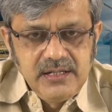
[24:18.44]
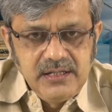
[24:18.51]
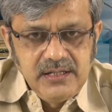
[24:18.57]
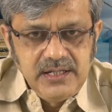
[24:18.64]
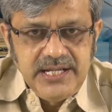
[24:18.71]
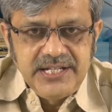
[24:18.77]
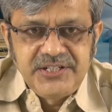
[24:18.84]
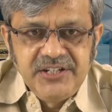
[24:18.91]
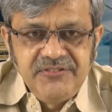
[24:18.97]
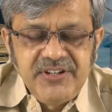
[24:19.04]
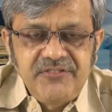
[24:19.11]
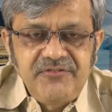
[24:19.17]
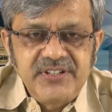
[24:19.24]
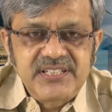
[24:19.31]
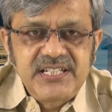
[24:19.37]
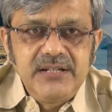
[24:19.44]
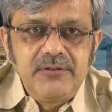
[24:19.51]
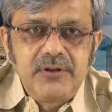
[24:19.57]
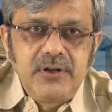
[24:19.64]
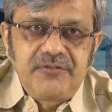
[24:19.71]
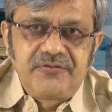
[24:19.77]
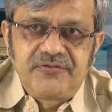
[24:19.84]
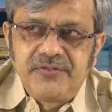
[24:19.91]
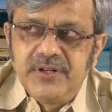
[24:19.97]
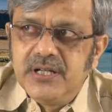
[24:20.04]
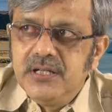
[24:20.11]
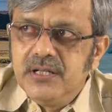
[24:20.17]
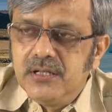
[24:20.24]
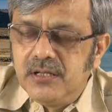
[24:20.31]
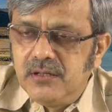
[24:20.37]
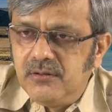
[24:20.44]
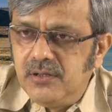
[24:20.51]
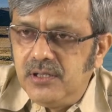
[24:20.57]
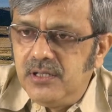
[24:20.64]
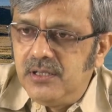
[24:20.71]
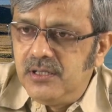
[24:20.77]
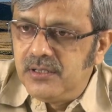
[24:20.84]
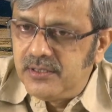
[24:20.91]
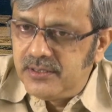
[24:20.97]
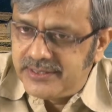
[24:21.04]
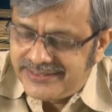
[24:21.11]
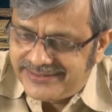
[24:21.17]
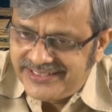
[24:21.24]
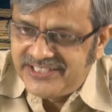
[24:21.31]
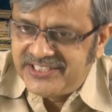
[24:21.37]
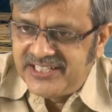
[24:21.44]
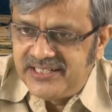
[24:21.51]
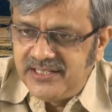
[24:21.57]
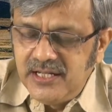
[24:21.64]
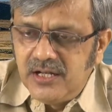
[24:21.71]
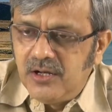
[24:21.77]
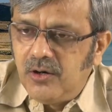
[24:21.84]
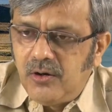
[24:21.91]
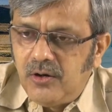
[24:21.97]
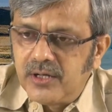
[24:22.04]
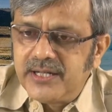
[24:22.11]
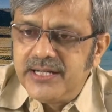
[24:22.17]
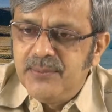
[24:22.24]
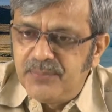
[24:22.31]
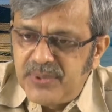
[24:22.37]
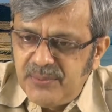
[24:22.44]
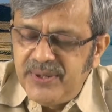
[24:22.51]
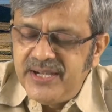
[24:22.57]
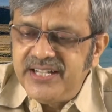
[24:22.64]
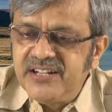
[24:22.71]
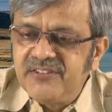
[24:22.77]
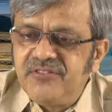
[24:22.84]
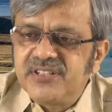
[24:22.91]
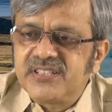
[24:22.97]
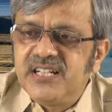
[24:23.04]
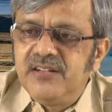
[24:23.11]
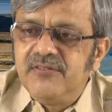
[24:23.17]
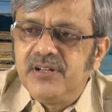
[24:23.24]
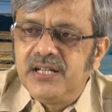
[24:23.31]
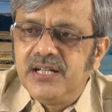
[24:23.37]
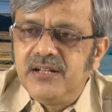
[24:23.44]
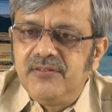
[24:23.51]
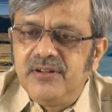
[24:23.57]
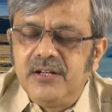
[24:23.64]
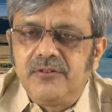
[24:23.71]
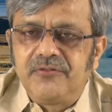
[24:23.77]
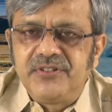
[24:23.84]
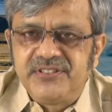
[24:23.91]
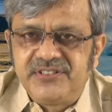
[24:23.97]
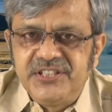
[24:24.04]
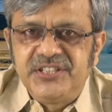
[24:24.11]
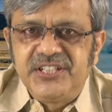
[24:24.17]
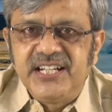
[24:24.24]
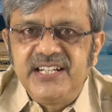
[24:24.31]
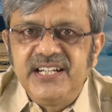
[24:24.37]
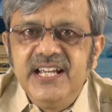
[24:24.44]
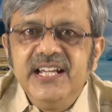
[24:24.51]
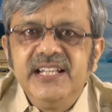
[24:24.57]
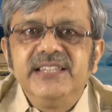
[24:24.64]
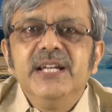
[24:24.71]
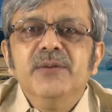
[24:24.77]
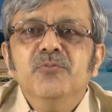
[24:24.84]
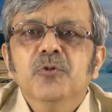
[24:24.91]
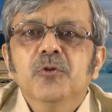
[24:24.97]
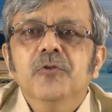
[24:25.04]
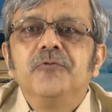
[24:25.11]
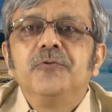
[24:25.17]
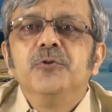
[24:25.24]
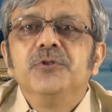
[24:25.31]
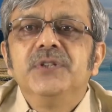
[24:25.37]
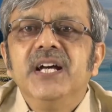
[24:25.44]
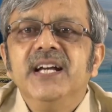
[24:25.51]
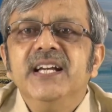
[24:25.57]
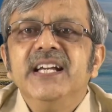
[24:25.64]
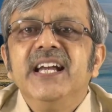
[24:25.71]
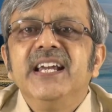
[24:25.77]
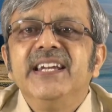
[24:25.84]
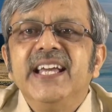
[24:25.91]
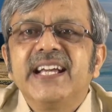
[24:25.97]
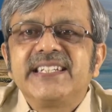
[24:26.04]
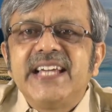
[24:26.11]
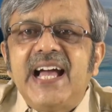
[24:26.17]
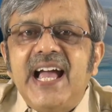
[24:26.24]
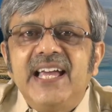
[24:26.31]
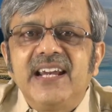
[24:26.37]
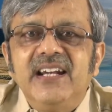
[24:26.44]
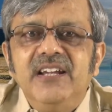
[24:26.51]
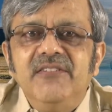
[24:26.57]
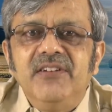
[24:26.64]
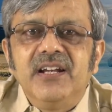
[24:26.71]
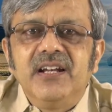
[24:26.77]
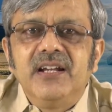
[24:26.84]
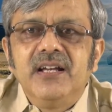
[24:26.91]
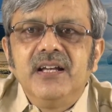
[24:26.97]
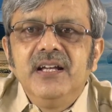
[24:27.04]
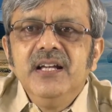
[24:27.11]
achieving first level of decision or implementing first level of decision, they move to the next higher level.